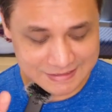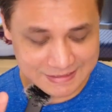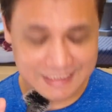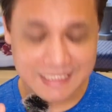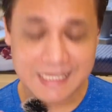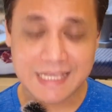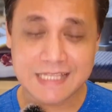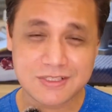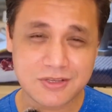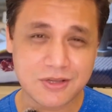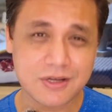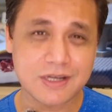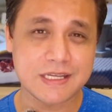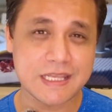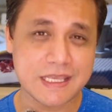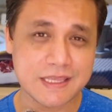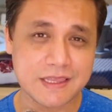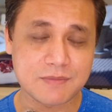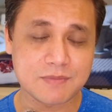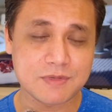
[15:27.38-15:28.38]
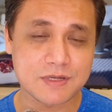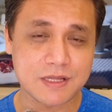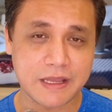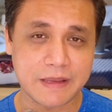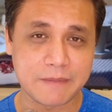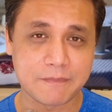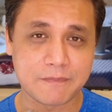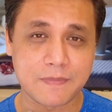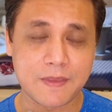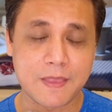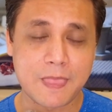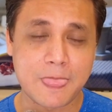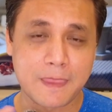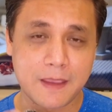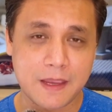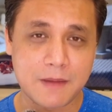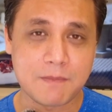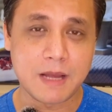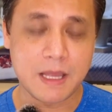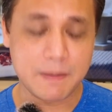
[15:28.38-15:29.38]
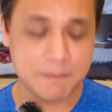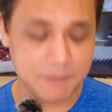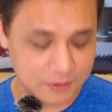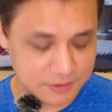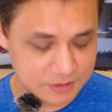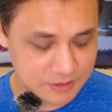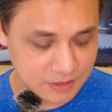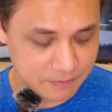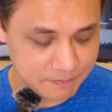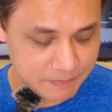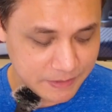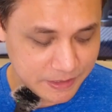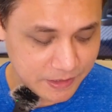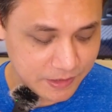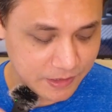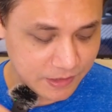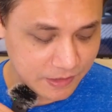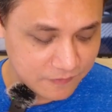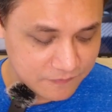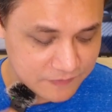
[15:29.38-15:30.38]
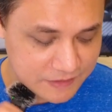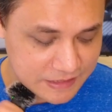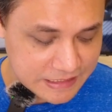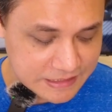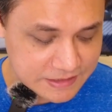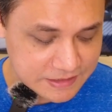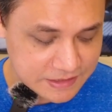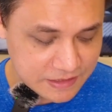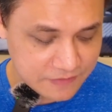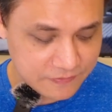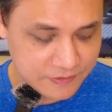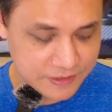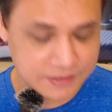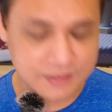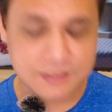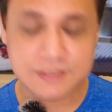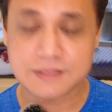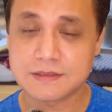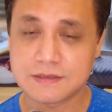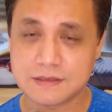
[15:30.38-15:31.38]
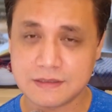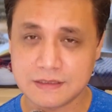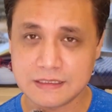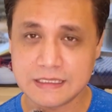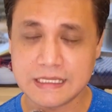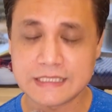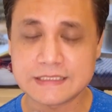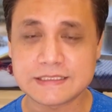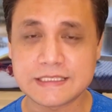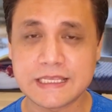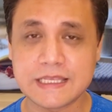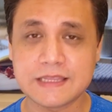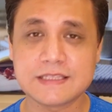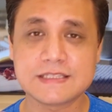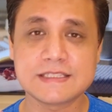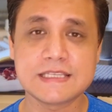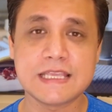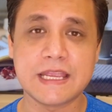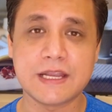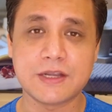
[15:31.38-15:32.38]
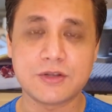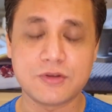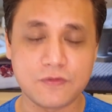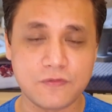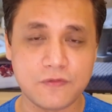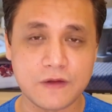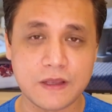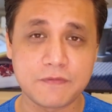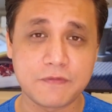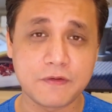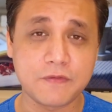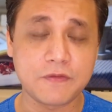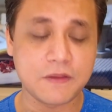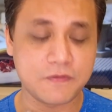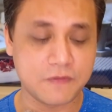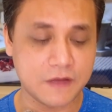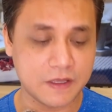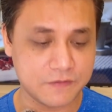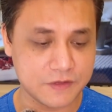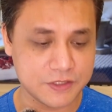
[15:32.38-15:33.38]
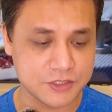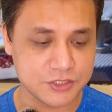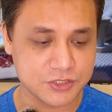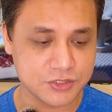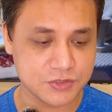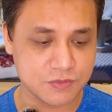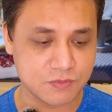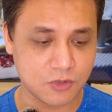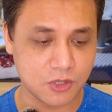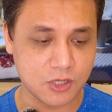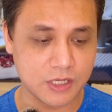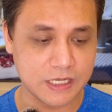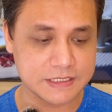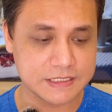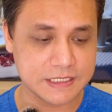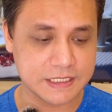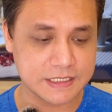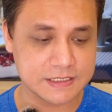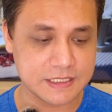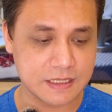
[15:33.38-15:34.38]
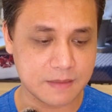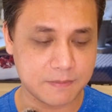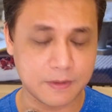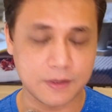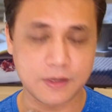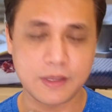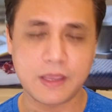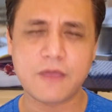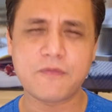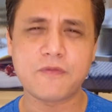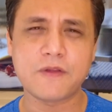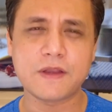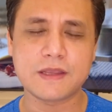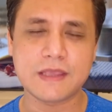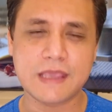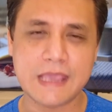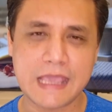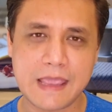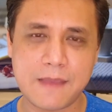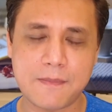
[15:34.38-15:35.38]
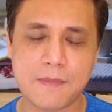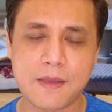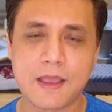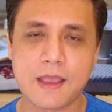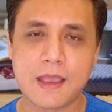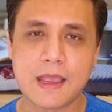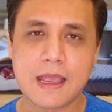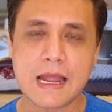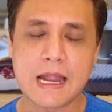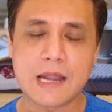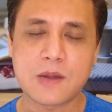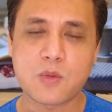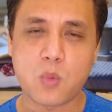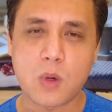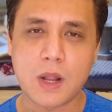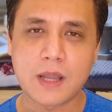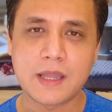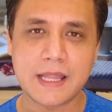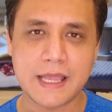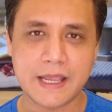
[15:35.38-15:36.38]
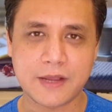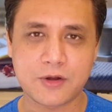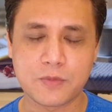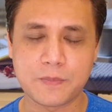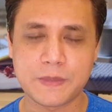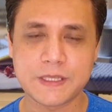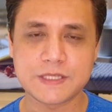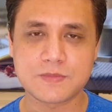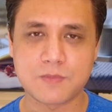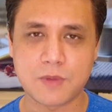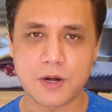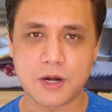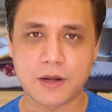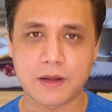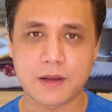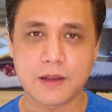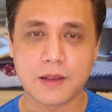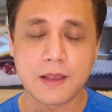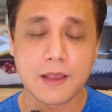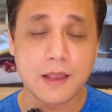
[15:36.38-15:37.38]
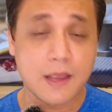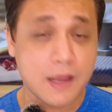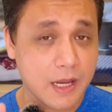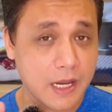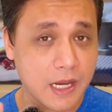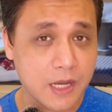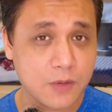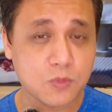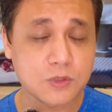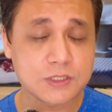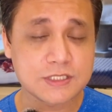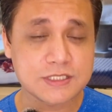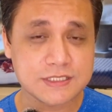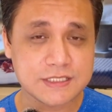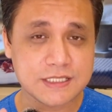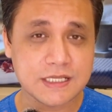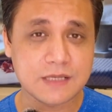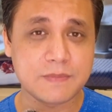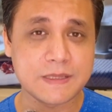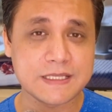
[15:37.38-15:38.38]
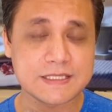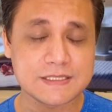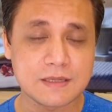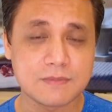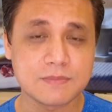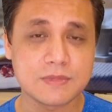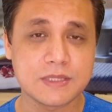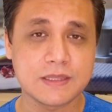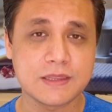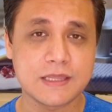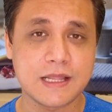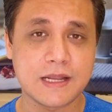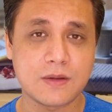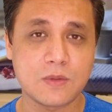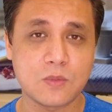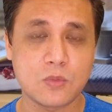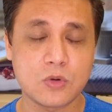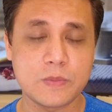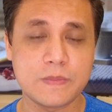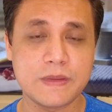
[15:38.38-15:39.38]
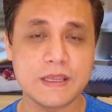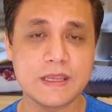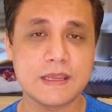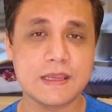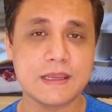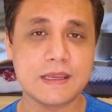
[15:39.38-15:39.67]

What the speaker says: it's gonna take them time. In my personal opinion, if these TVs, let's take the C825 55-inch model as an example. If it came at 1 lakh rupees mark, it would still be something that would be